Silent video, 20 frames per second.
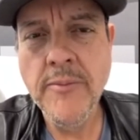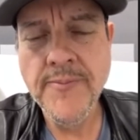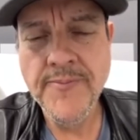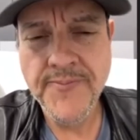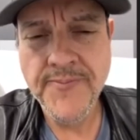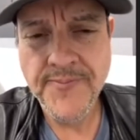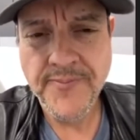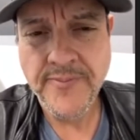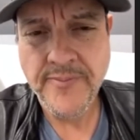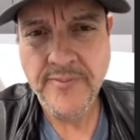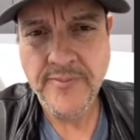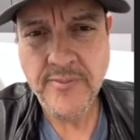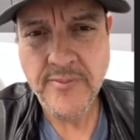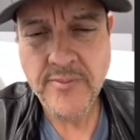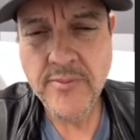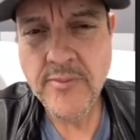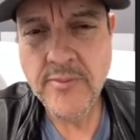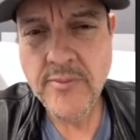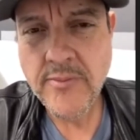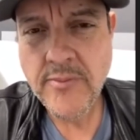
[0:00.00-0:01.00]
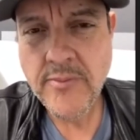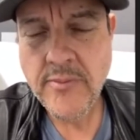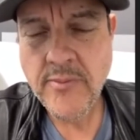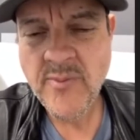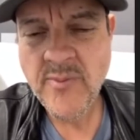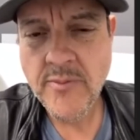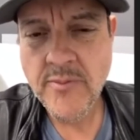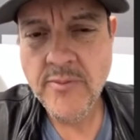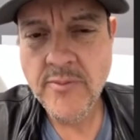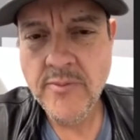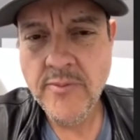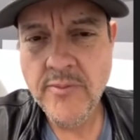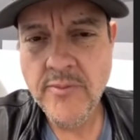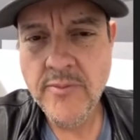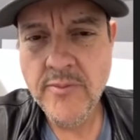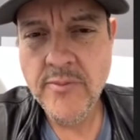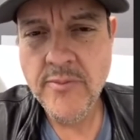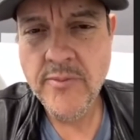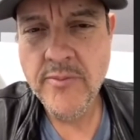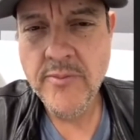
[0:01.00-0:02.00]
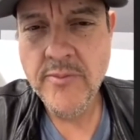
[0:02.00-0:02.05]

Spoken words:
Well, so about 11